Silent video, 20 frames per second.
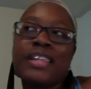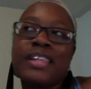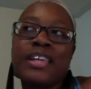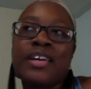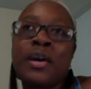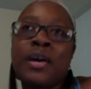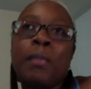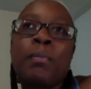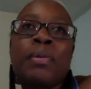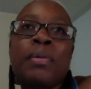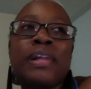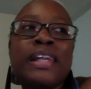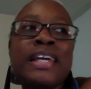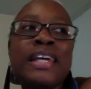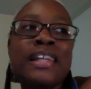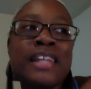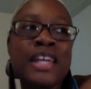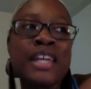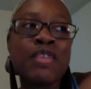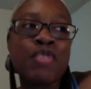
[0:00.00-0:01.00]

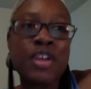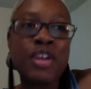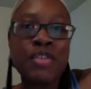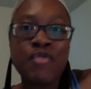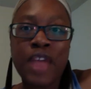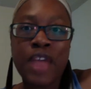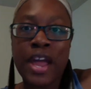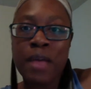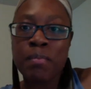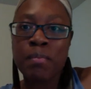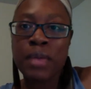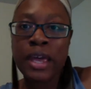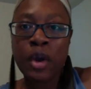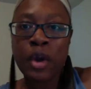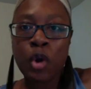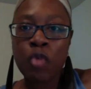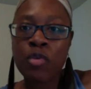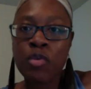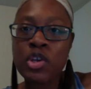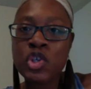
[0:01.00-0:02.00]
completely
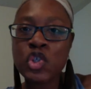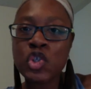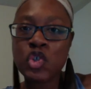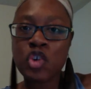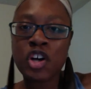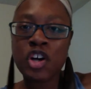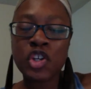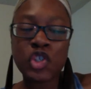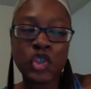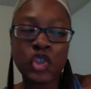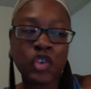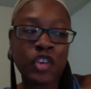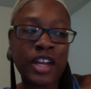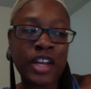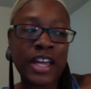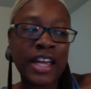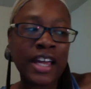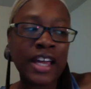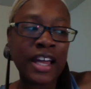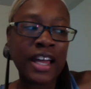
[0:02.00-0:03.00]
revamping or
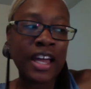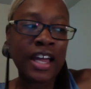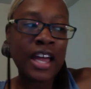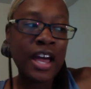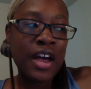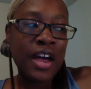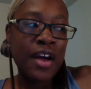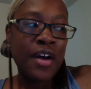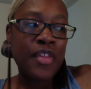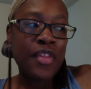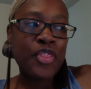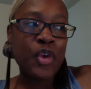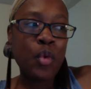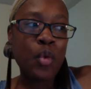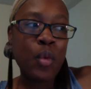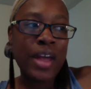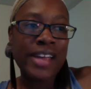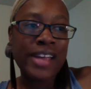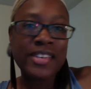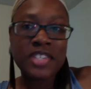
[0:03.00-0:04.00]
restructuring the
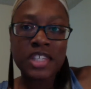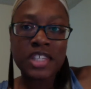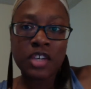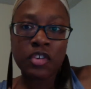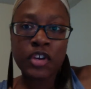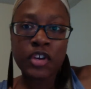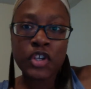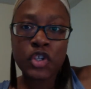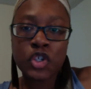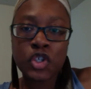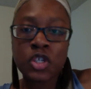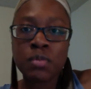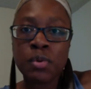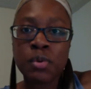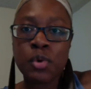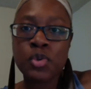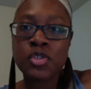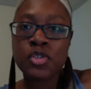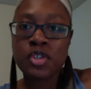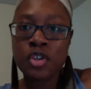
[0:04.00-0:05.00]
way series are
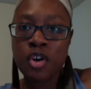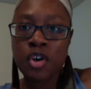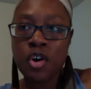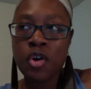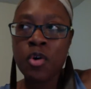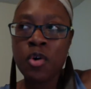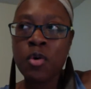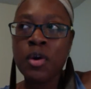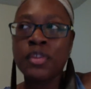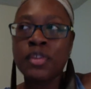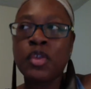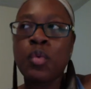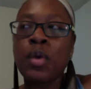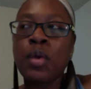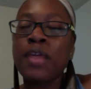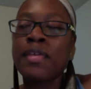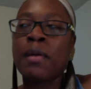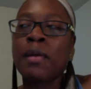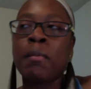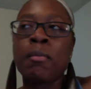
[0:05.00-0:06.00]
supposed to go and the
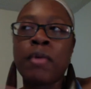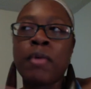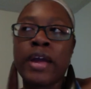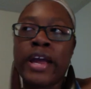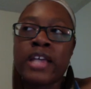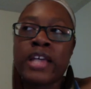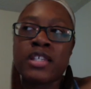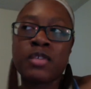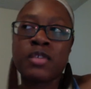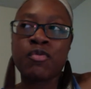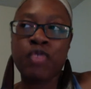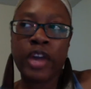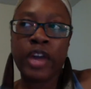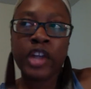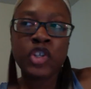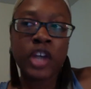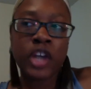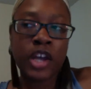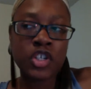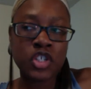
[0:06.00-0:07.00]
way that brands and
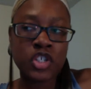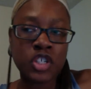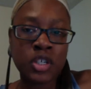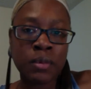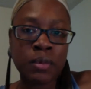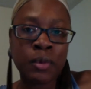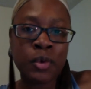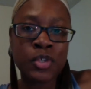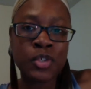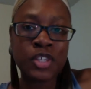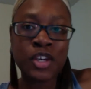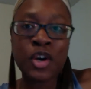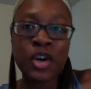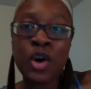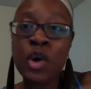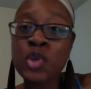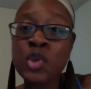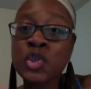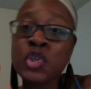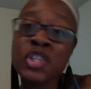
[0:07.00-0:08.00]
franchises are supposed to
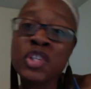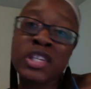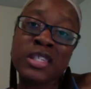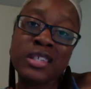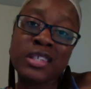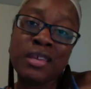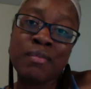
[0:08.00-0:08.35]
go. So just